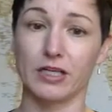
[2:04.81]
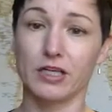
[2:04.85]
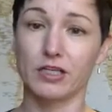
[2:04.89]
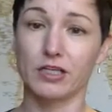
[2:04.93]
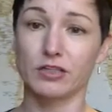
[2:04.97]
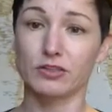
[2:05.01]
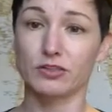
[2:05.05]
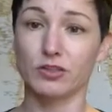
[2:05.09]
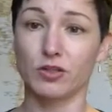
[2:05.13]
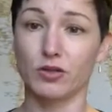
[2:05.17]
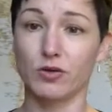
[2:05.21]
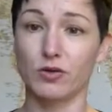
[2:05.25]

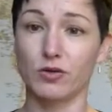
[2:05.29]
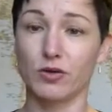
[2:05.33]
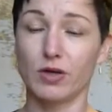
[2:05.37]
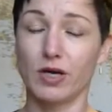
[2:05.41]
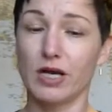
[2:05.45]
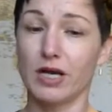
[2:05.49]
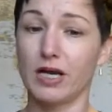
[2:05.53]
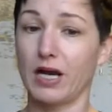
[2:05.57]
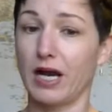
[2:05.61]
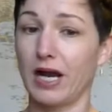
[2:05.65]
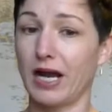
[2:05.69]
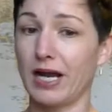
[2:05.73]
So
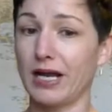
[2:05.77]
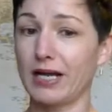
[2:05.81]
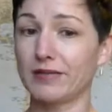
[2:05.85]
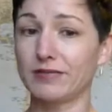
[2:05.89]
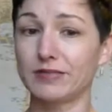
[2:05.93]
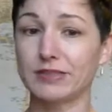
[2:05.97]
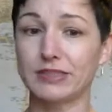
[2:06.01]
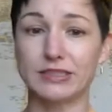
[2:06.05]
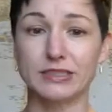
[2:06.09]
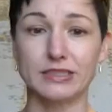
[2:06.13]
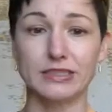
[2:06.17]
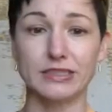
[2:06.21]
I
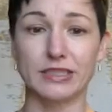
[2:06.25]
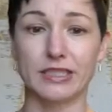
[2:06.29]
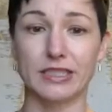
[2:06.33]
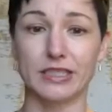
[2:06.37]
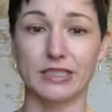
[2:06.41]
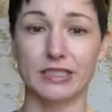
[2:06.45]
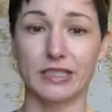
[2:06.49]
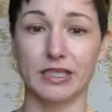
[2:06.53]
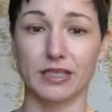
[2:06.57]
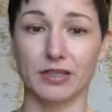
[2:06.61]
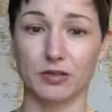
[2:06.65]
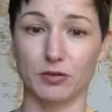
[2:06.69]
haven't seen
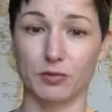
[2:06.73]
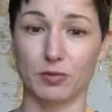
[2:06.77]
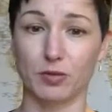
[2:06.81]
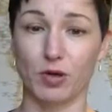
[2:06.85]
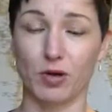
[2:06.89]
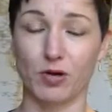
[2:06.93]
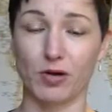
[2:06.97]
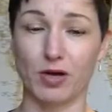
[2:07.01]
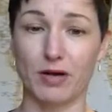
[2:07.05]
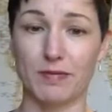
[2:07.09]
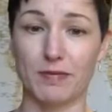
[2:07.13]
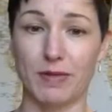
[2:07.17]
any other
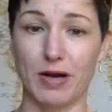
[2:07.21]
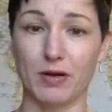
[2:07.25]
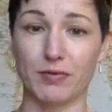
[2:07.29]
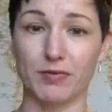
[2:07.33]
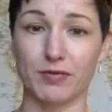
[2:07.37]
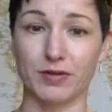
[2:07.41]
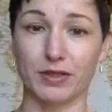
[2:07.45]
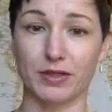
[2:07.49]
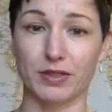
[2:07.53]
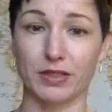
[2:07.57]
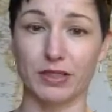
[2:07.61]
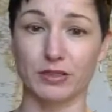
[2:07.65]
program out
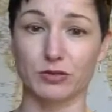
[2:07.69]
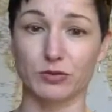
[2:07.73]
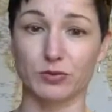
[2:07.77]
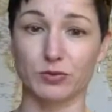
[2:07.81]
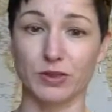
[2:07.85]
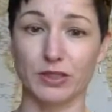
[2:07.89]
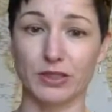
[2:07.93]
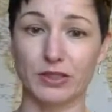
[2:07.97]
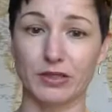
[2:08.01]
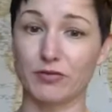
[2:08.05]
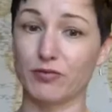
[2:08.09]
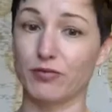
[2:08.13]
there that's
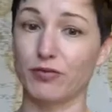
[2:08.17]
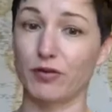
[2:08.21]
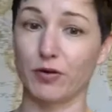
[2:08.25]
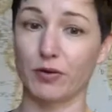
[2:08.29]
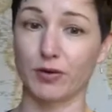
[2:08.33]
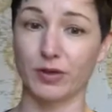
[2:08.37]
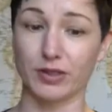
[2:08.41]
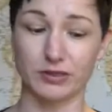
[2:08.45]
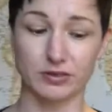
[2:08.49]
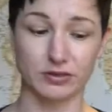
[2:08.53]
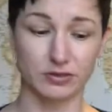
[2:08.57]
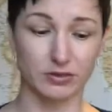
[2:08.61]
really
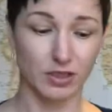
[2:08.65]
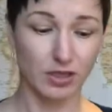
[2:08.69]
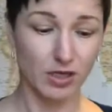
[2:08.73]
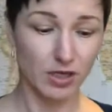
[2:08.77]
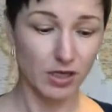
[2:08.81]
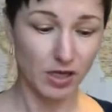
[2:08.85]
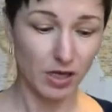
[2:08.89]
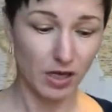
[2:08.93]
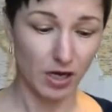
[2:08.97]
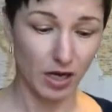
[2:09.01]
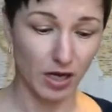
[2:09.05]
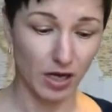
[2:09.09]
focused
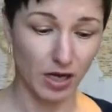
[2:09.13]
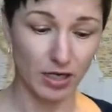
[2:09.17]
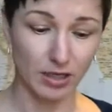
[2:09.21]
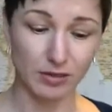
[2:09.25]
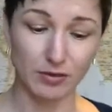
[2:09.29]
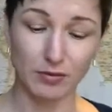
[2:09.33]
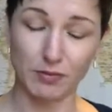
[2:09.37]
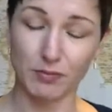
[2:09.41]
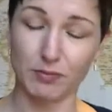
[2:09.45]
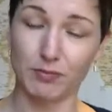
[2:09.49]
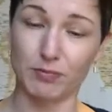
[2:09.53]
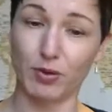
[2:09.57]

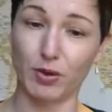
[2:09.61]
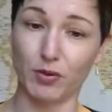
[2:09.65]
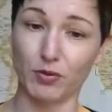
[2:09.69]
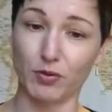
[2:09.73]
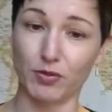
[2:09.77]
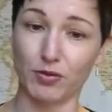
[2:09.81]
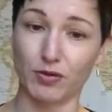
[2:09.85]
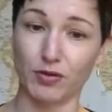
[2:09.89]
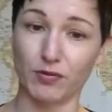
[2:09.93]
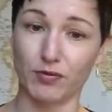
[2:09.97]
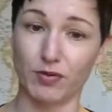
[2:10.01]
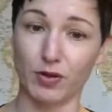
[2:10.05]
on
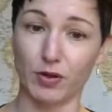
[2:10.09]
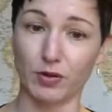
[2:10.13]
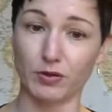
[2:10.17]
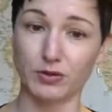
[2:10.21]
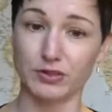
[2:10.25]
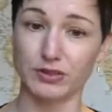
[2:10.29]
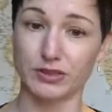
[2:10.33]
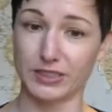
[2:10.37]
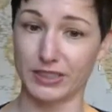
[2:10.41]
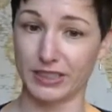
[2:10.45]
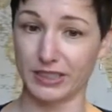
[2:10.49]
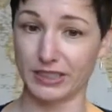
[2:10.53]
both of
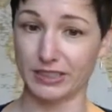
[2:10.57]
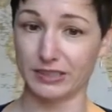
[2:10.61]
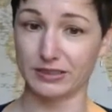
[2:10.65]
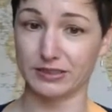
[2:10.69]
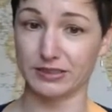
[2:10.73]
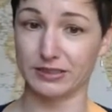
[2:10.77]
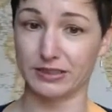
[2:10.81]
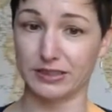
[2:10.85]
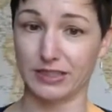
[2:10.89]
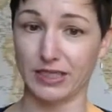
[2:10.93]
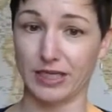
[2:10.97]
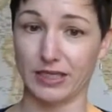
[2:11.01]
those things
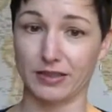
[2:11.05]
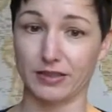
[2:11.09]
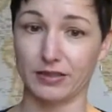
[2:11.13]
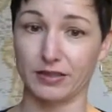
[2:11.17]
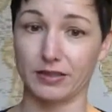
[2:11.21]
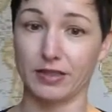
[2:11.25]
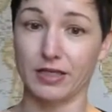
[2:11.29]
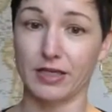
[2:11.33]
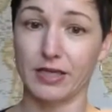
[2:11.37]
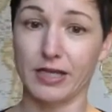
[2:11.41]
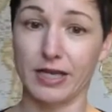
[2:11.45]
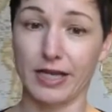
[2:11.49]

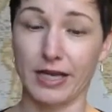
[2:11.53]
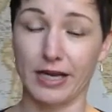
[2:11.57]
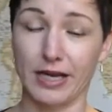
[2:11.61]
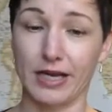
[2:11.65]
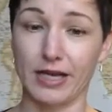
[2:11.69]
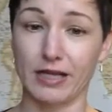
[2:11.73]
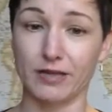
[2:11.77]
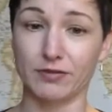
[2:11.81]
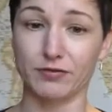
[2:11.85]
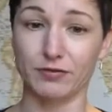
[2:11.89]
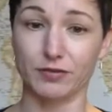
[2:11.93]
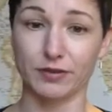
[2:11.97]
together
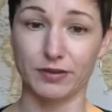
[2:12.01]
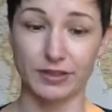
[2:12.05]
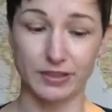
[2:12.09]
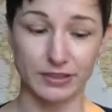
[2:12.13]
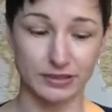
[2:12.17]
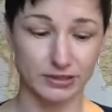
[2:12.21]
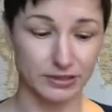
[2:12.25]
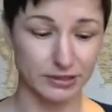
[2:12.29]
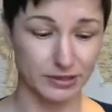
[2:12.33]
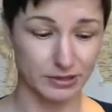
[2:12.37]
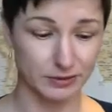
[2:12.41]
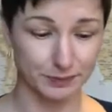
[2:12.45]
and for
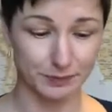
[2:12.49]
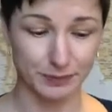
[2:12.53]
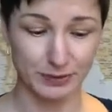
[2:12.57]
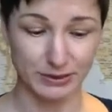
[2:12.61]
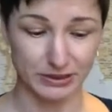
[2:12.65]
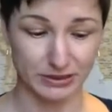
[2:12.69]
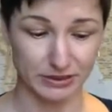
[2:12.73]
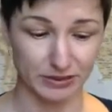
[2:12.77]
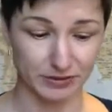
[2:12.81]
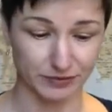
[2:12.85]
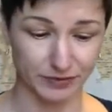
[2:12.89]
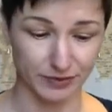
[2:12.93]
this
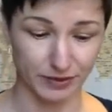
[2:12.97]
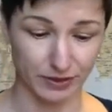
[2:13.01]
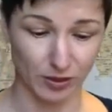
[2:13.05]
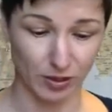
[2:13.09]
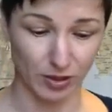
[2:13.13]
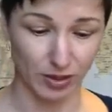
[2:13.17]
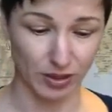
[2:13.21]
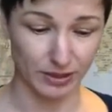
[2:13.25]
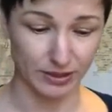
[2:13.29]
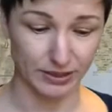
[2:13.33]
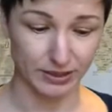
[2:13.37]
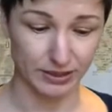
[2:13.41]
specific
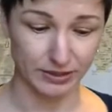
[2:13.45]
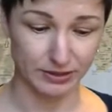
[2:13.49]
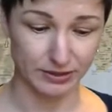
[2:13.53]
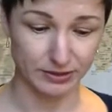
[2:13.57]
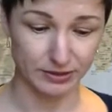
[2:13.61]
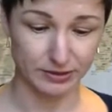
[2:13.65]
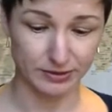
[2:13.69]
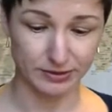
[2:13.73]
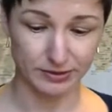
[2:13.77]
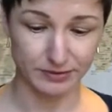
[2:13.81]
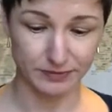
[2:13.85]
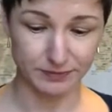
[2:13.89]

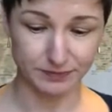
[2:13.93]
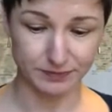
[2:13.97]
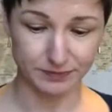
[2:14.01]
audience.